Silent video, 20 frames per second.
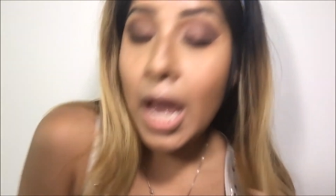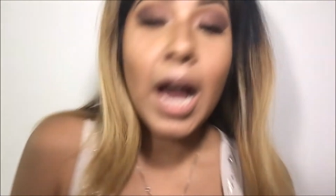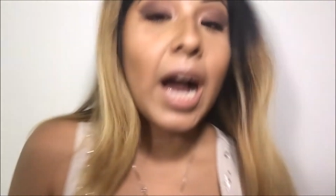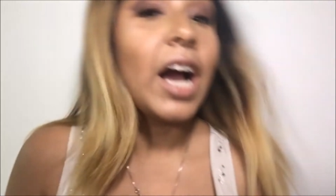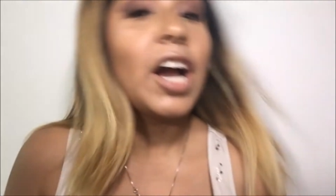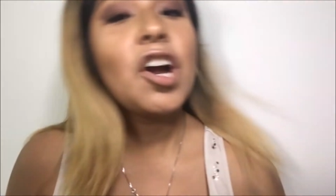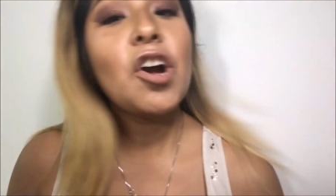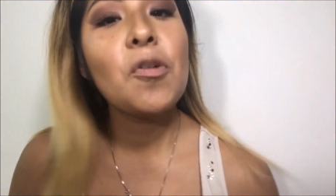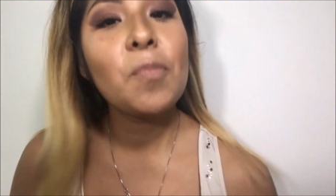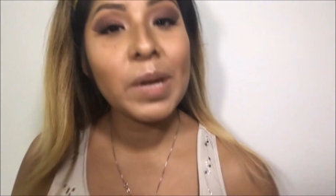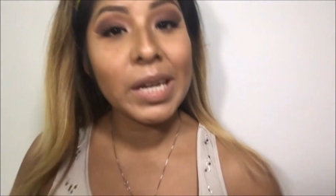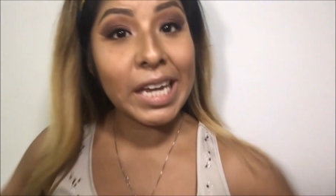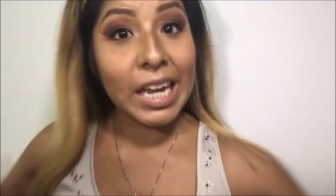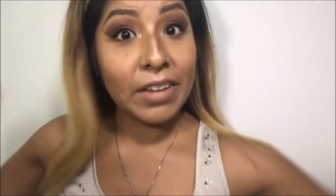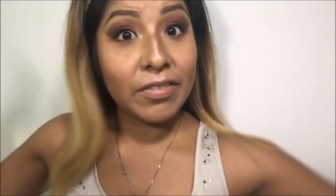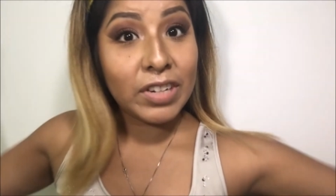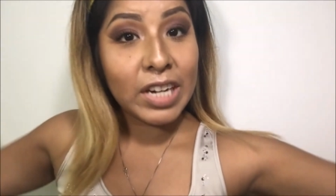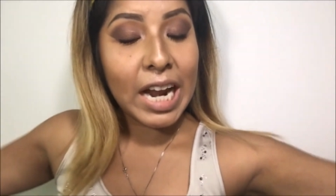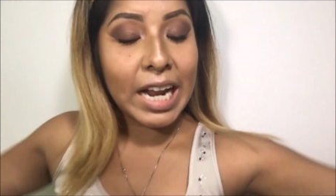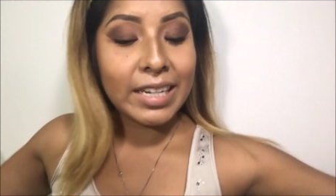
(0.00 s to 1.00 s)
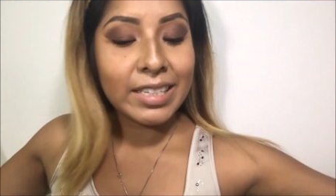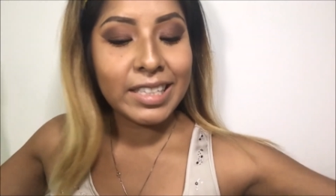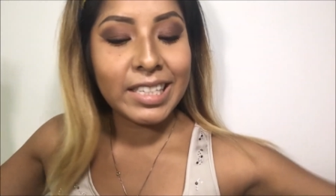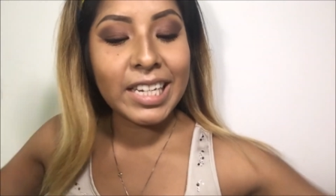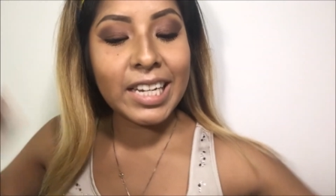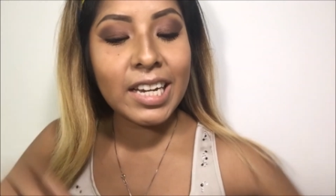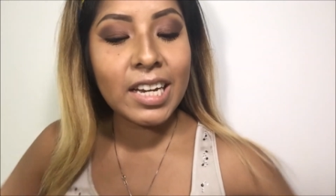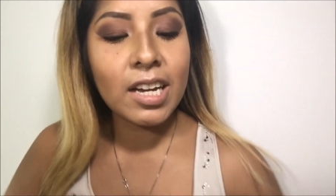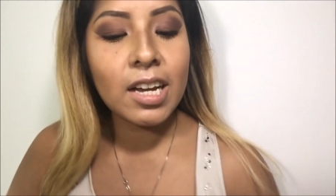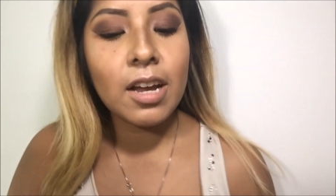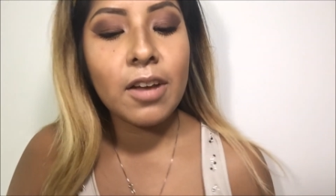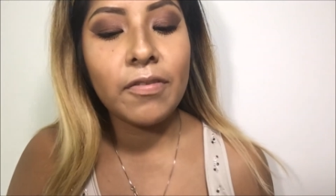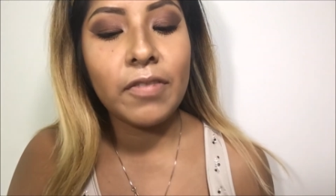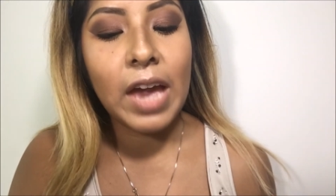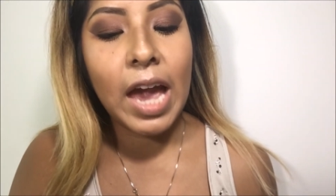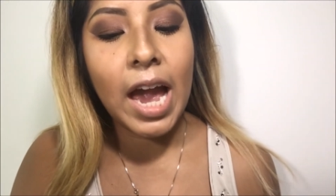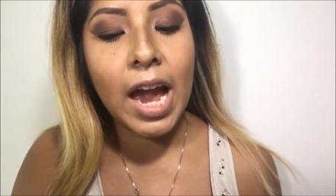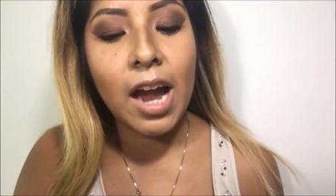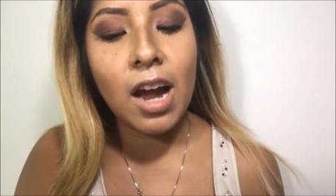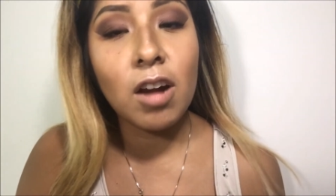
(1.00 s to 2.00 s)
I hope it gave an idea of
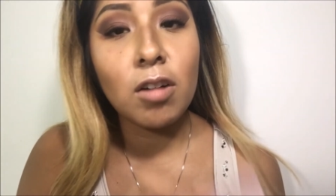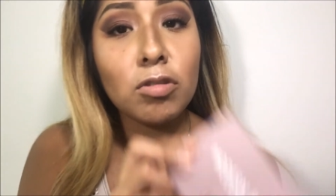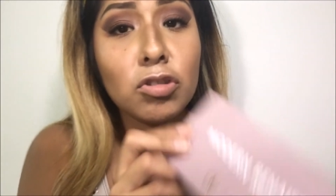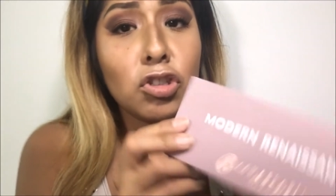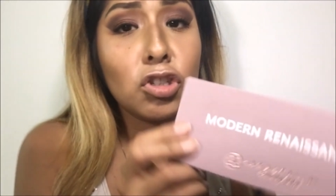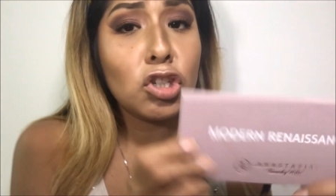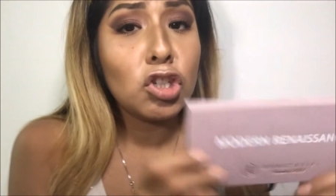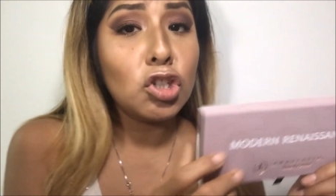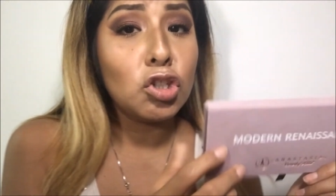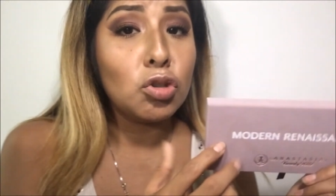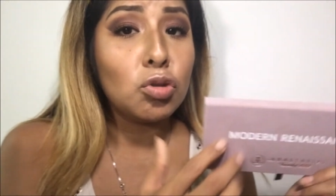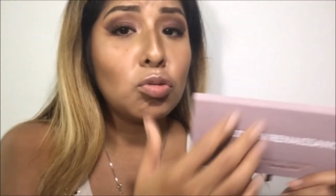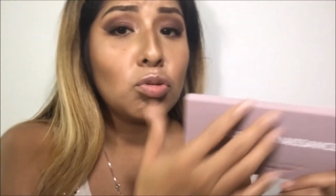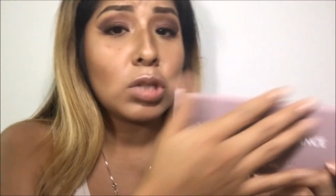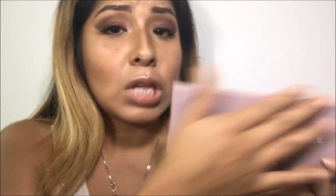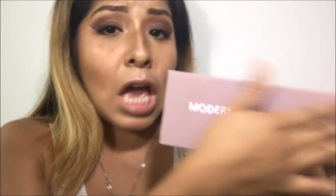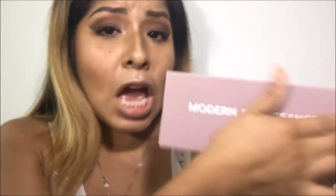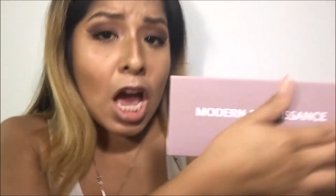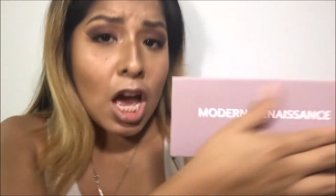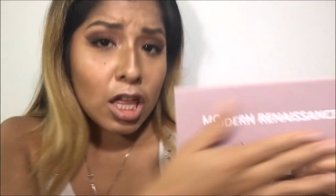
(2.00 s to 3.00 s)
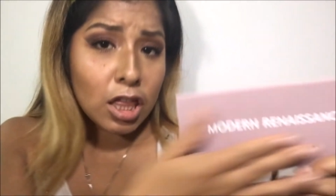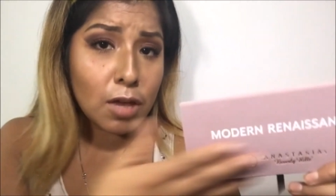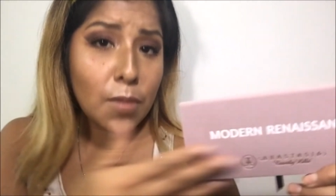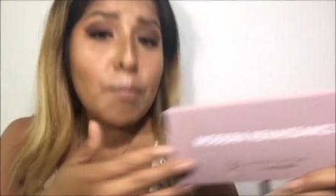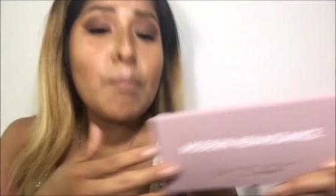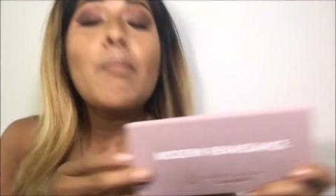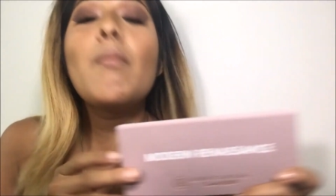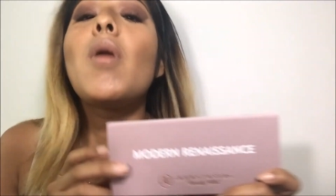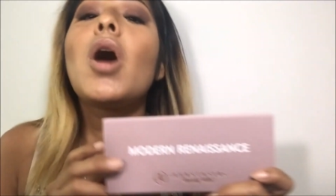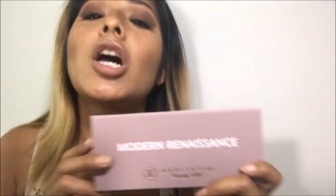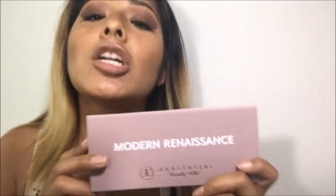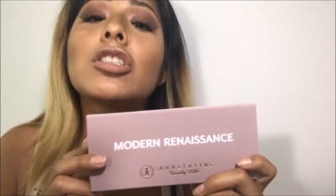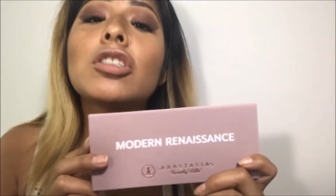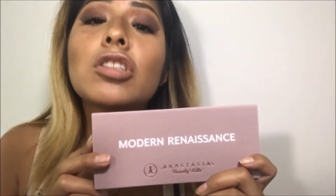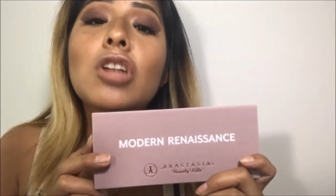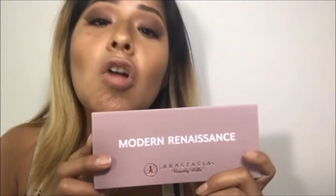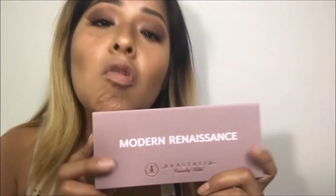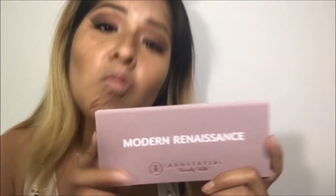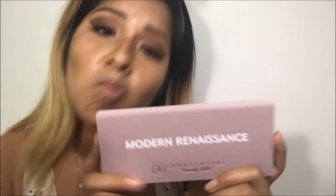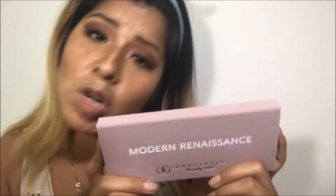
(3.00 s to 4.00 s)
how to use the
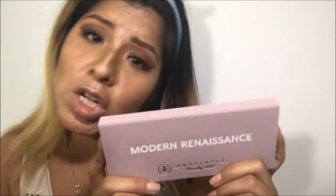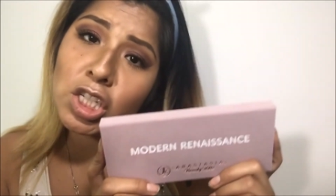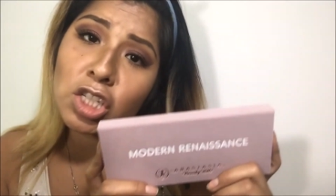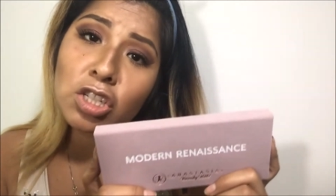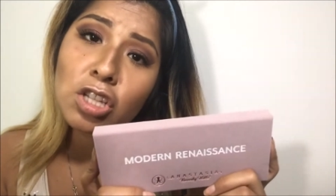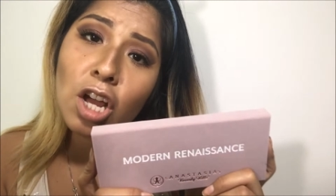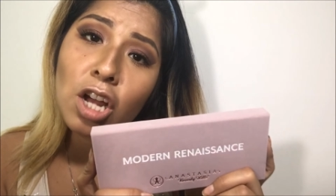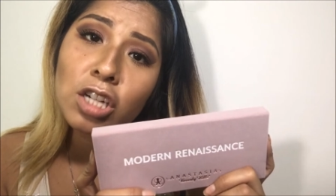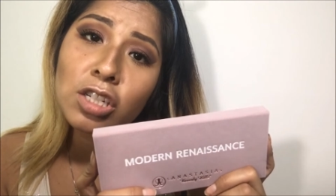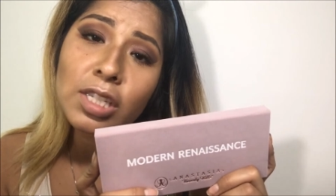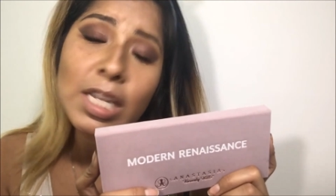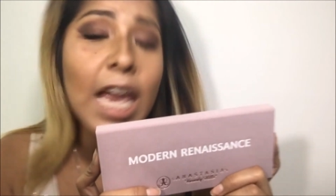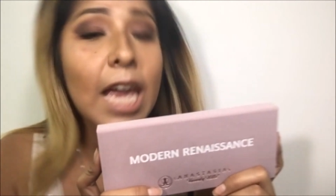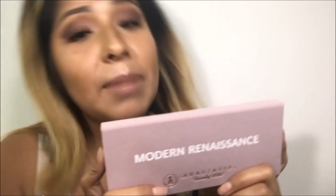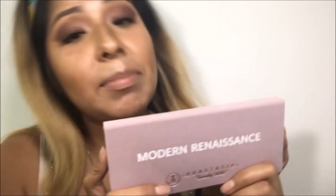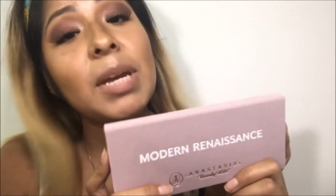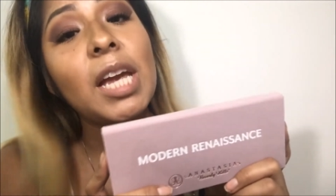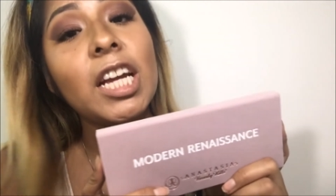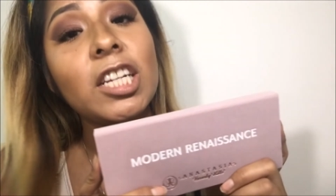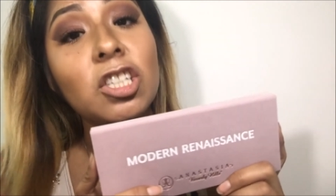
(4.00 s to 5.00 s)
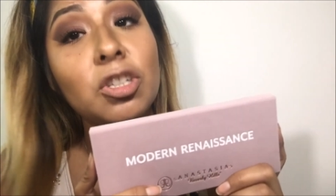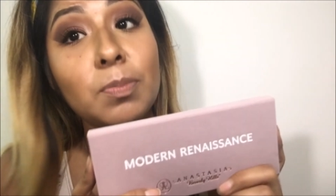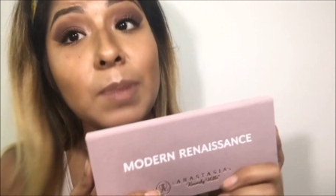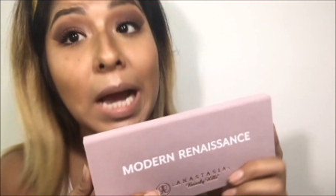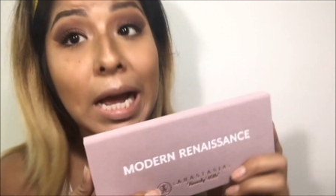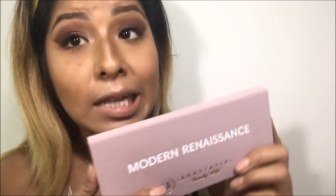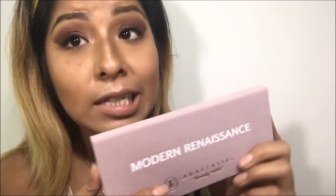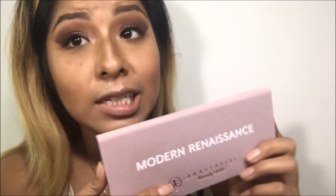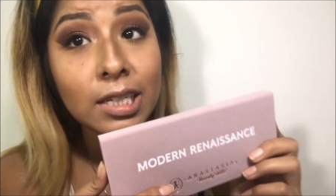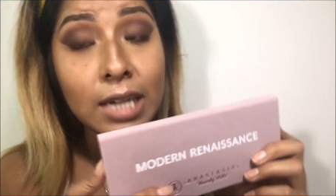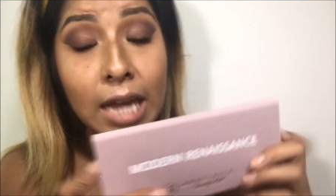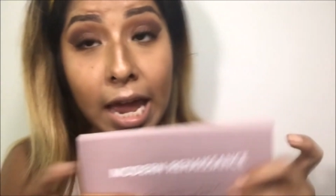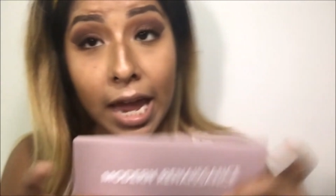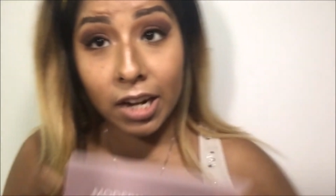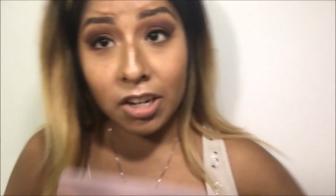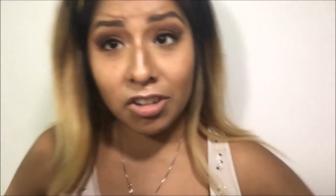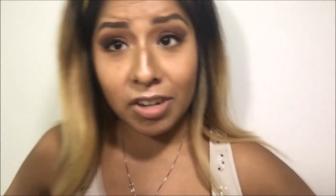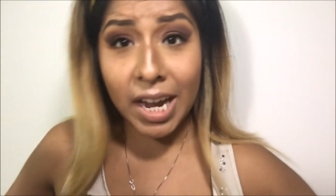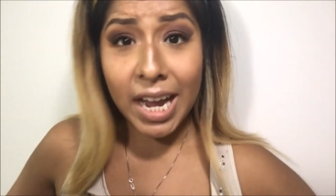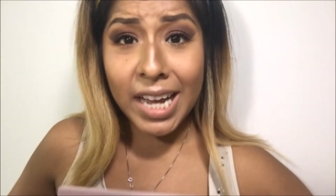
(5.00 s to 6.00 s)
Modern Renaissance ABH palette.
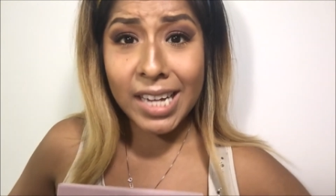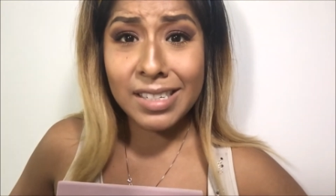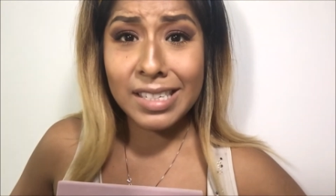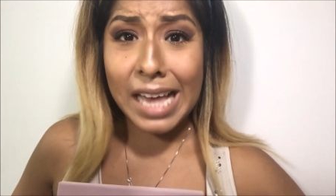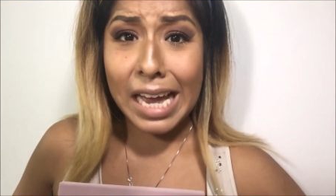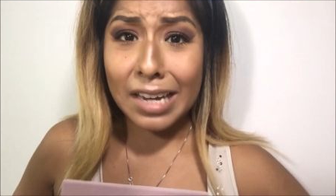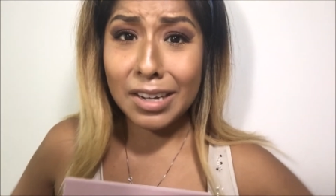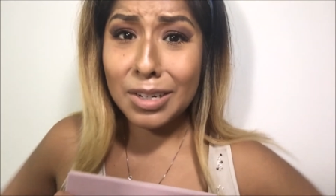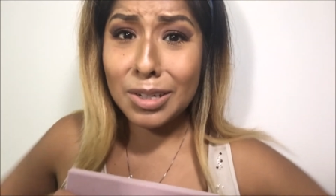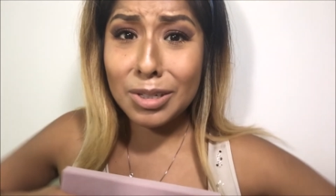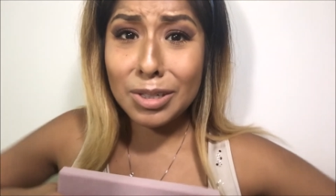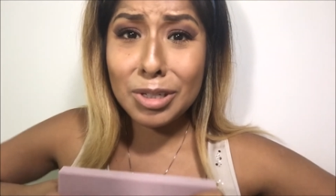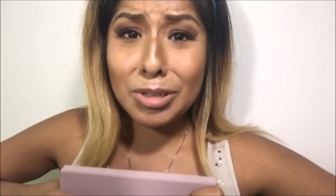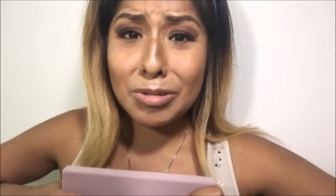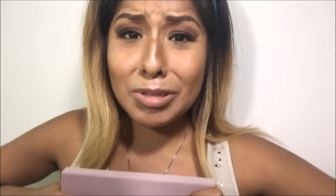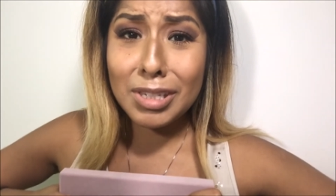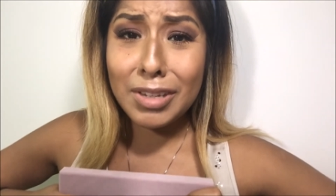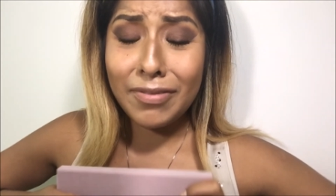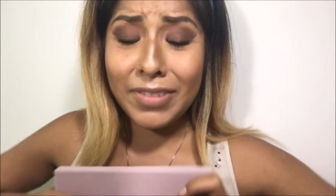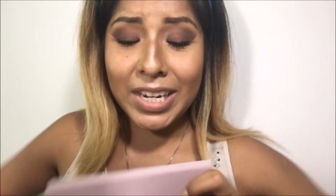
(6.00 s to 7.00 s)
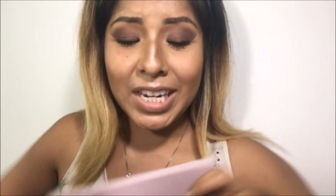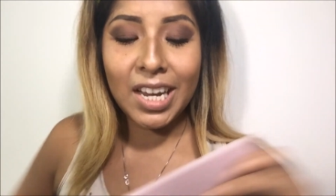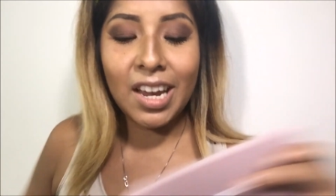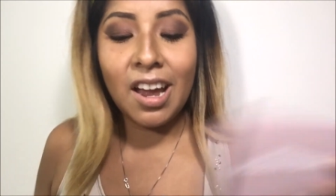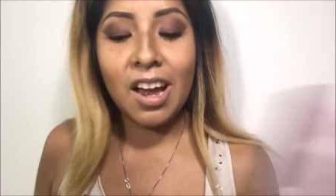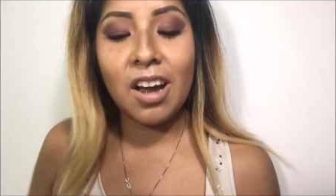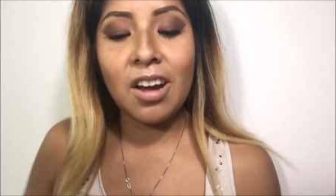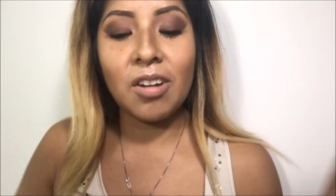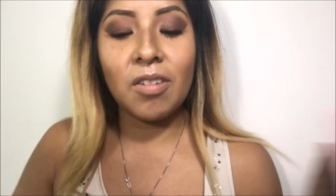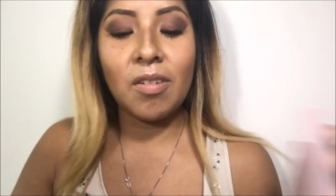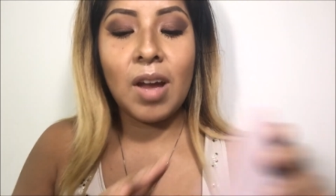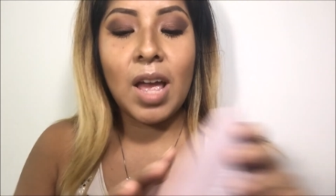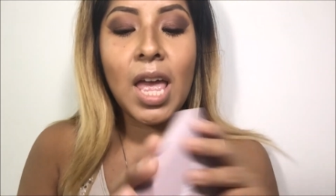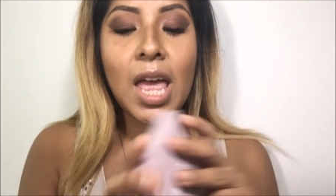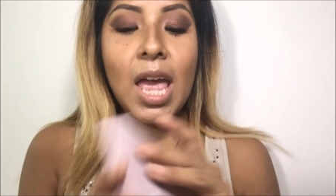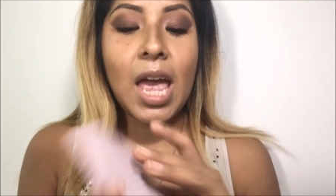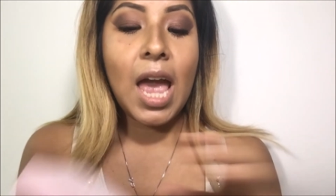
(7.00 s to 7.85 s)
And you guys, that concludes the video.